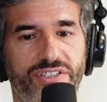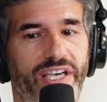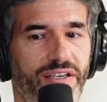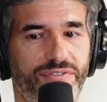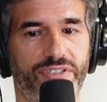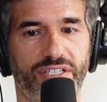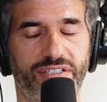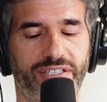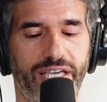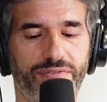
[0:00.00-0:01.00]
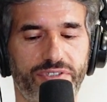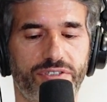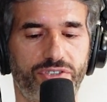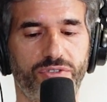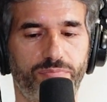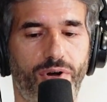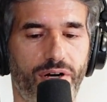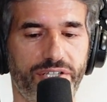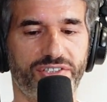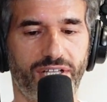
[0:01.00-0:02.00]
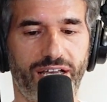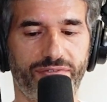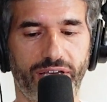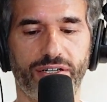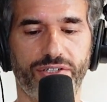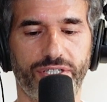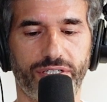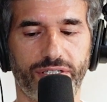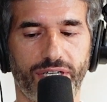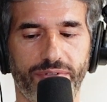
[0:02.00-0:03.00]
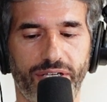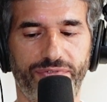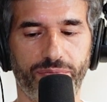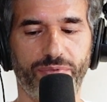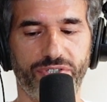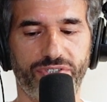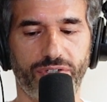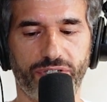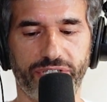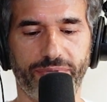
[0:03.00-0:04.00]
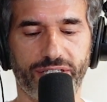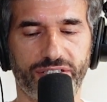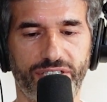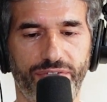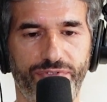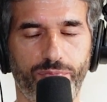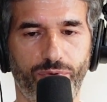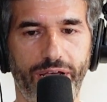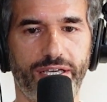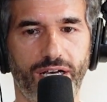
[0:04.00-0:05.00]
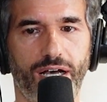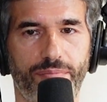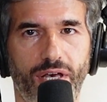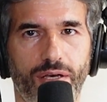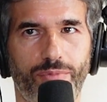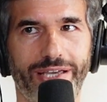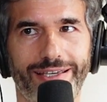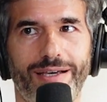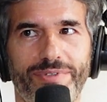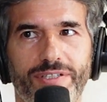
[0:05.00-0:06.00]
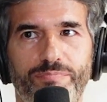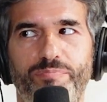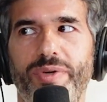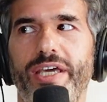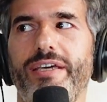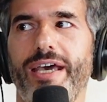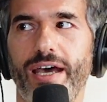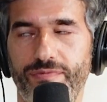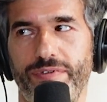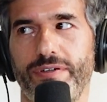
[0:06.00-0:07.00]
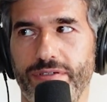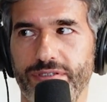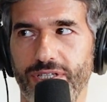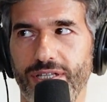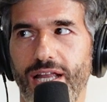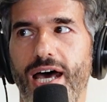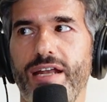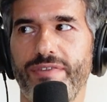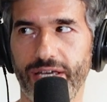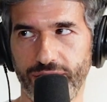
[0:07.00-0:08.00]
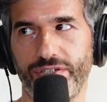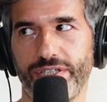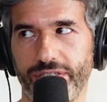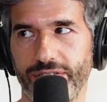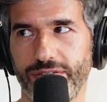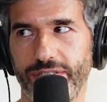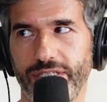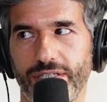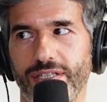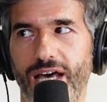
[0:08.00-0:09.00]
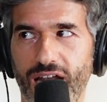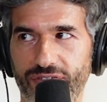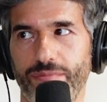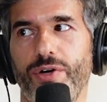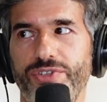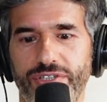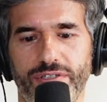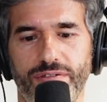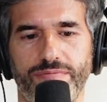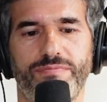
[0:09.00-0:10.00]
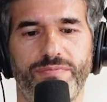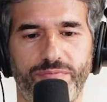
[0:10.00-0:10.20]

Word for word: saves it saves the two parties a lot of energy. I mean, I feel pretty strongly about this. If you break up, breaking up is a big effort. It's a lot of energy. It takes a lot of emotional